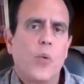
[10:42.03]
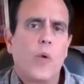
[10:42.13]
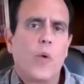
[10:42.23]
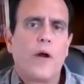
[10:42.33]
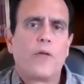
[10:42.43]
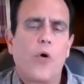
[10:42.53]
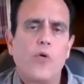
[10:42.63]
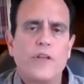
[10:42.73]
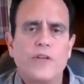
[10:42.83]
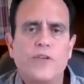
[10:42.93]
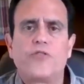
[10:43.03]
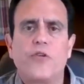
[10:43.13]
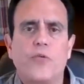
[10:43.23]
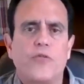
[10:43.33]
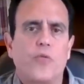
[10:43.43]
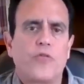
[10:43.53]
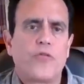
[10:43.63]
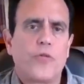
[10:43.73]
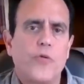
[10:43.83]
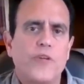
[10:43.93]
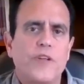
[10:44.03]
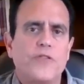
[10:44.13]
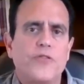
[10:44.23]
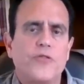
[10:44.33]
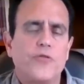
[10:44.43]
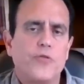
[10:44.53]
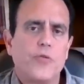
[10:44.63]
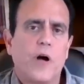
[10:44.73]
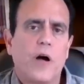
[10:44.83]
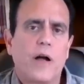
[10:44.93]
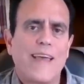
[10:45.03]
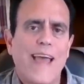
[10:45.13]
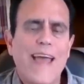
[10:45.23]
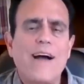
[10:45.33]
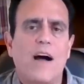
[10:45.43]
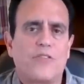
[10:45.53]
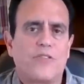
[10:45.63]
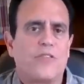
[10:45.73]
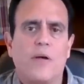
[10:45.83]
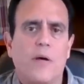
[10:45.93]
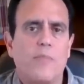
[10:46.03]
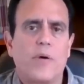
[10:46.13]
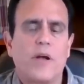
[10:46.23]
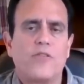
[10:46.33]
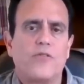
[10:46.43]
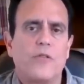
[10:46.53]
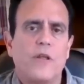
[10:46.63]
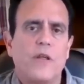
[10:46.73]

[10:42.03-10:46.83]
where the whole industry was thrown into chaos because